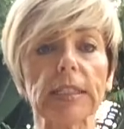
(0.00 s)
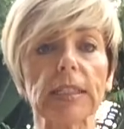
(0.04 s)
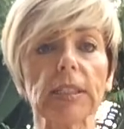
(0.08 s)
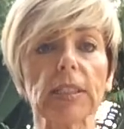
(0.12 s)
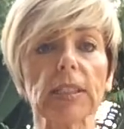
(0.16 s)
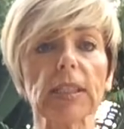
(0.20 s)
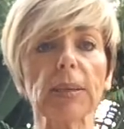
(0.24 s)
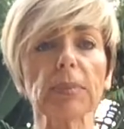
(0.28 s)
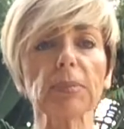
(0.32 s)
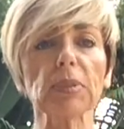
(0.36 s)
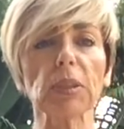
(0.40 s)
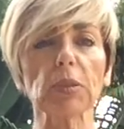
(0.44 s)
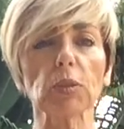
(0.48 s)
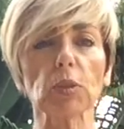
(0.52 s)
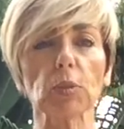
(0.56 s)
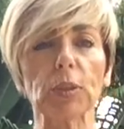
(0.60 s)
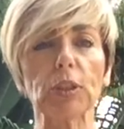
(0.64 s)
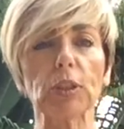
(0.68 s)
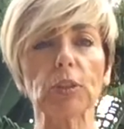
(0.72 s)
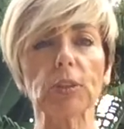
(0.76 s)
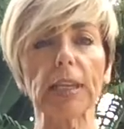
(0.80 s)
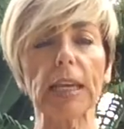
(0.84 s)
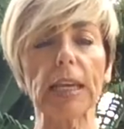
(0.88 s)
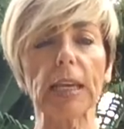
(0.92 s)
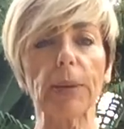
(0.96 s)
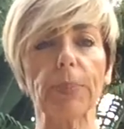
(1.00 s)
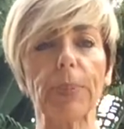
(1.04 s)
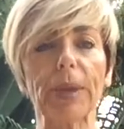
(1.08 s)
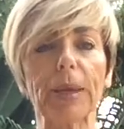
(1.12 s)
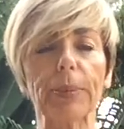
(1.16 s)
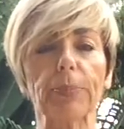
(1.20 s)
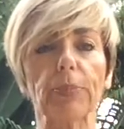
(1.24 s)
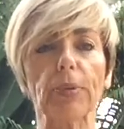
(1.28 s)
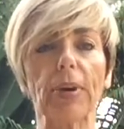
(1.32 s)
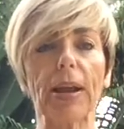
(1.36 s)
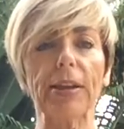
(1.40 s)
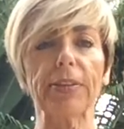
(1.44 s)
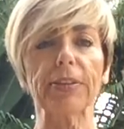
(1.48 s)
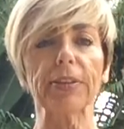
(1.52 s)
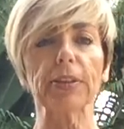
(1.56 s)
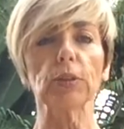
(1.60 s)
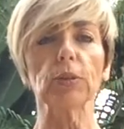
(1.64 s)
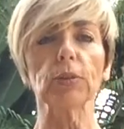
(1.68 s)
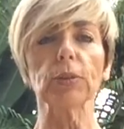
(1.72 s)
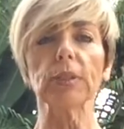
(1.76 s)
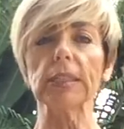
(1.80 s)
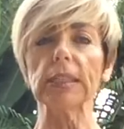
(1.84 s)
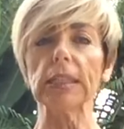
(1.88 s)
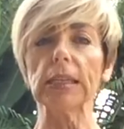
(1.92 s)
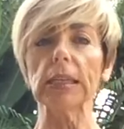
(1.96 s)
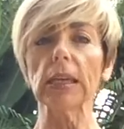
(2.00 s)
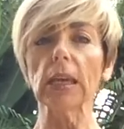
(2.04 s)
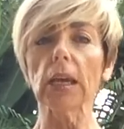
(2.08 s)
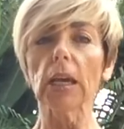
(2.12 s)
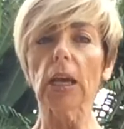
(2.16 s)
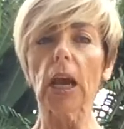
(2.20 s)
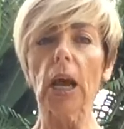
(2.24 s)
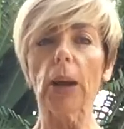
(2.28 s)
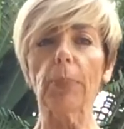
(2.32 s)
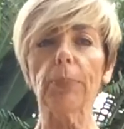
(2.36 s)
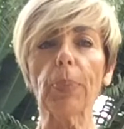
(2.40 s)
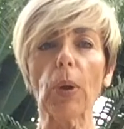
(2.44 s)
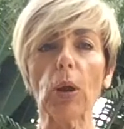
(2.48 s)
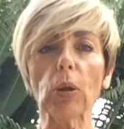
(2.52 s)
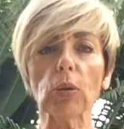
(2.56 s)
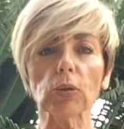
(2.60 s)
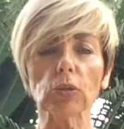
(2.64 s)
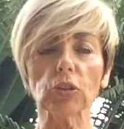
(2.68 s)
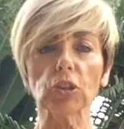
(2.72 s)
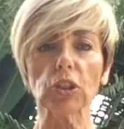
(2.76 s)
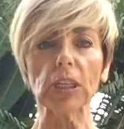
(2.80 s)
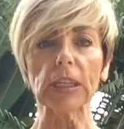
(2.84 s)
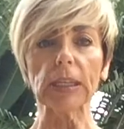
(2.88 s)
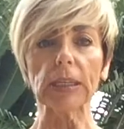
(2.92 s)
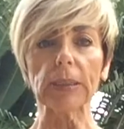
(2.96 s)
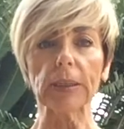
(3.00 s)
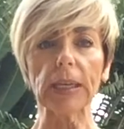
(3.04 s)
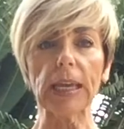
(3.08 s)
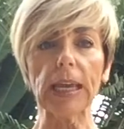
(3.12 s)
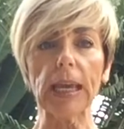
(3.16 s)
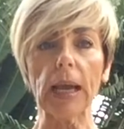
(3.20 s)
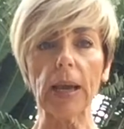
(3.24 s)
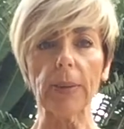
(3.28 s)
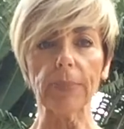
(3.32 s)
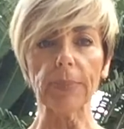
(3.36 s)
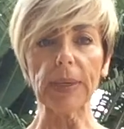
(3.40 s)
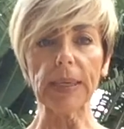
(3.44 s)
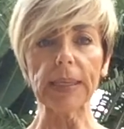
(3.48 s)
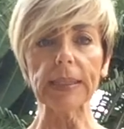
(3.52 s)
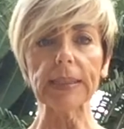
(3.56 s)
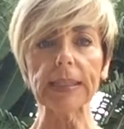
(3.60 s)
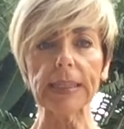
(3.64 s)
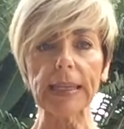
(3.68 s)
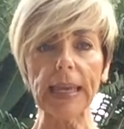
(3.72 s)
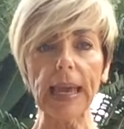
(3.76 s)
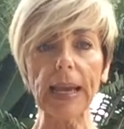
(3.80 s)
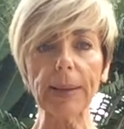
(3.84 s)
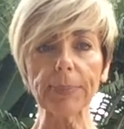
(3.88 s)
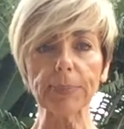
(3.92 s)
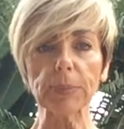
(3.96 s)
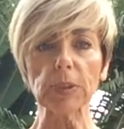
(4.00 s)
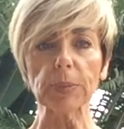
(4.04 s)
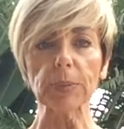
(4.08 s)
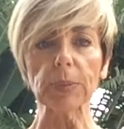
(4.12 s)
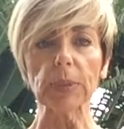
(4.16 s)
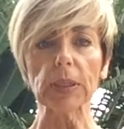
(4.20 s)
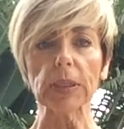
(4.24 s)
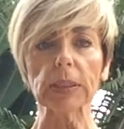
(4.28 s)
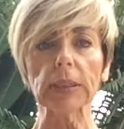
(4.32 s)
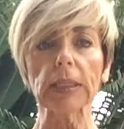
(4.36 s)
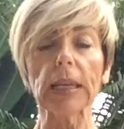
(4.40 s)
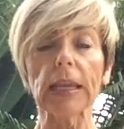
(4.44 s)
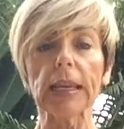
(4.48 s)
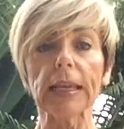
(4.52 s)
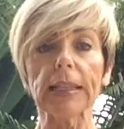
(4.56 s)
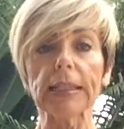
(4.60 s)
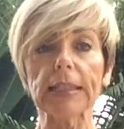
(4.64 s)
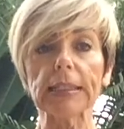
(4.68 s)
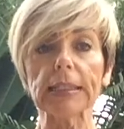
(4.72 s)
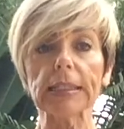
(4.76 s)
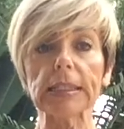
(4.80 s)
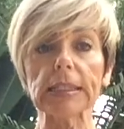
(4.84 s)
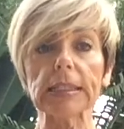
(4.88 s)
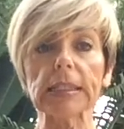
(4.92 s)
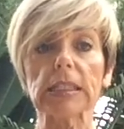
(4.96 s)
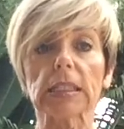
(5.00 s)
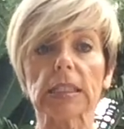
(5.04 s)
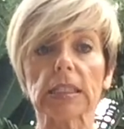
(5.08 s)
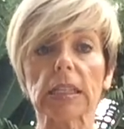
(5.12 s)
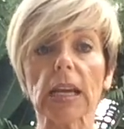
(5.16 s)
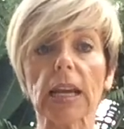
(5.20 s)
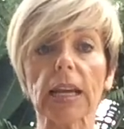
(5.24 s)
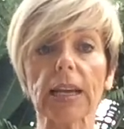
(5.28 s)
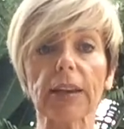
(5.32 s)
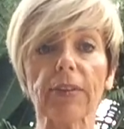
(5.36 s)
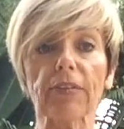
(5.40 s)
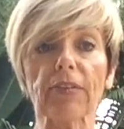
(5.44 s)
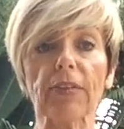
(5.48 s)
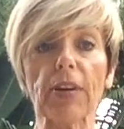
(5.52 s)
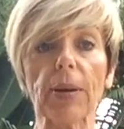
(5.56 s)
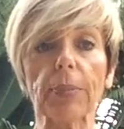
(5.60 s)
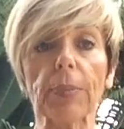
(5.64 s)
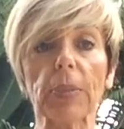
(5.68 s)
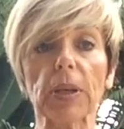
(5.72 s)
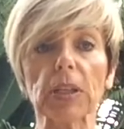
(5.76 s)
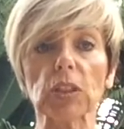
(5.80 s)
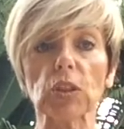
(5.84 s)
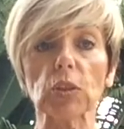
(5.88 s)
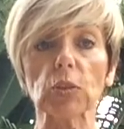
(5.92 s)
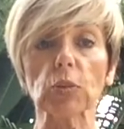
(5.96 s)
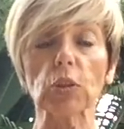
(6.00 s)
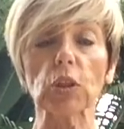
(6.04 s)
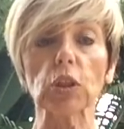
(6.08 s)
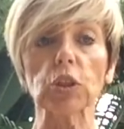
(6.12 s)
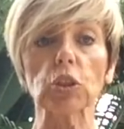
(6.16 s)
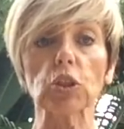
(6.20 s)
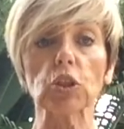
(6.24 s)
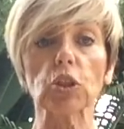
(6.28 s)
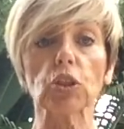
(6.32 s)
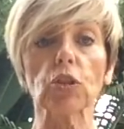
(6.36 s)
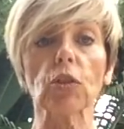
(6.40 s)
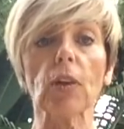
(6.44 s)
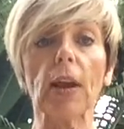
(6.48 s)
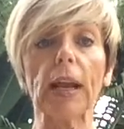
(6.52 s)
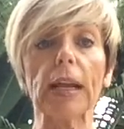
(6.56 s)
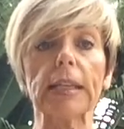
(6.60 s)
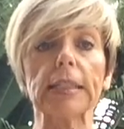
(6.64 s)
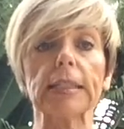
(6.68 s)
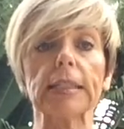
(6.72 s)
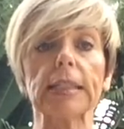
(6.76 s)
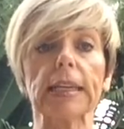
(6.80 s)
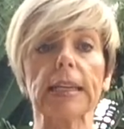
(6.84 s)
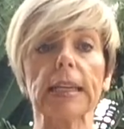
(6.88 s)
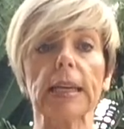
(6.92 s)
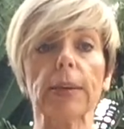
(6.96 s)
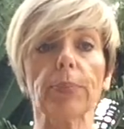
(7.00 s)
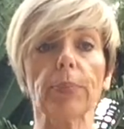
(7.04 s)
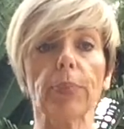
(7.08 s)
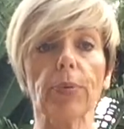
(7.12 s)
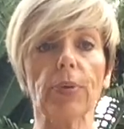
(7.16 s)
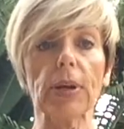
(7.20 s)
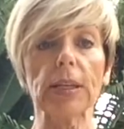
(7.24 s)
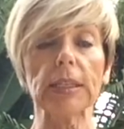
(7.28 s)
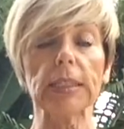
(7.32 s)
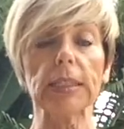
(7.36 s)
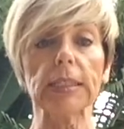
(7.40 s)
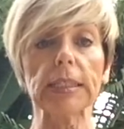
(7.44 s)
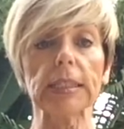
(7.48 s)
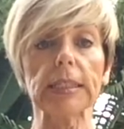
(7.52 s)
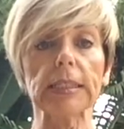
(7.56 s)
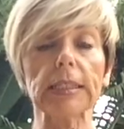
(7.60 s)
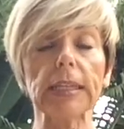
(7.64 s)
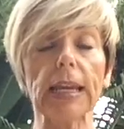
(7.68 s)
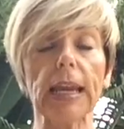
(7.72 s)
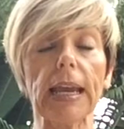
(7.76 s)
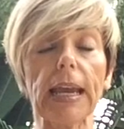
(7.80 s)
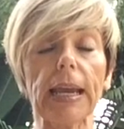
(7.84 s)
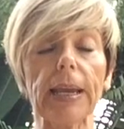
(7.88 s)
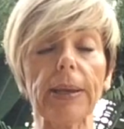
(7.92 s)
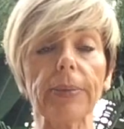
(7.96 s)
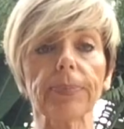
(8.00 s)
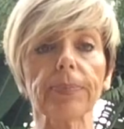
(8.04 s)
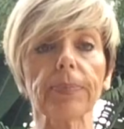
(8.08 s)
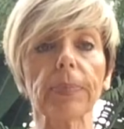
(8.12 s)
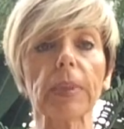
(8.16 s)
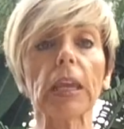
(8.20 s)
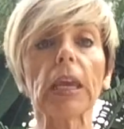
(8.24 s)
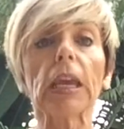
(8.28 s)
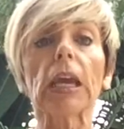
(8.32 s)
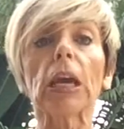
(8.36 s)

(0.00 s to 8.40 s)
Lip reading: So sometimes when you take a big breath and you see a bulging in the abdomen, this is the diaphragm muscle contracting and pressing down.